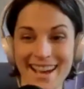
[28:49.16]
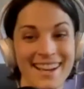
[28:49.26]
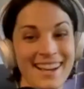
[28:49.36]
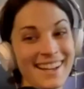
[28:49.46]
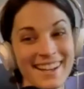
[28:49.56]

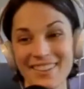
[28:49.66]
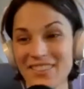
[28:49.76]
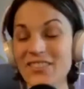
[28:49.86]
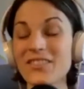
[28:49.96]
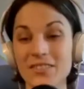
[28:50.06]
It might be
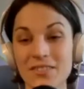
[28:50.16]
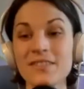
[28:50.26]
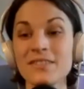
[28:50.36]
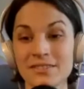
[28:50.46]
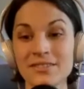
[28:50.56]
something that you're
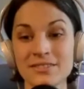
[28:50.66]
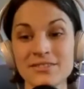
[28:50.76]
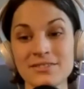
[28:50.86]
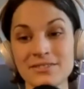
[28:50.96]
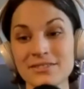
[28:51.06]
like, oh,
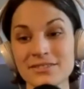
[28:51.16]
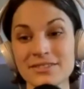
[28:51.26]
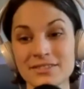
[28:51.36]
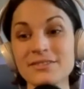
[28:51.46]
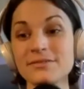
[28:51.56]
this
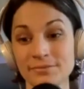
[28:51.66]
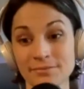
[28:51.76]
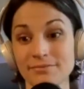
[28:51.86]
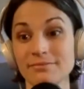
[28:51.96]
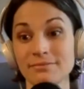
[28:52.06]
works,
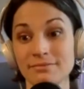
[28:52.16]
that you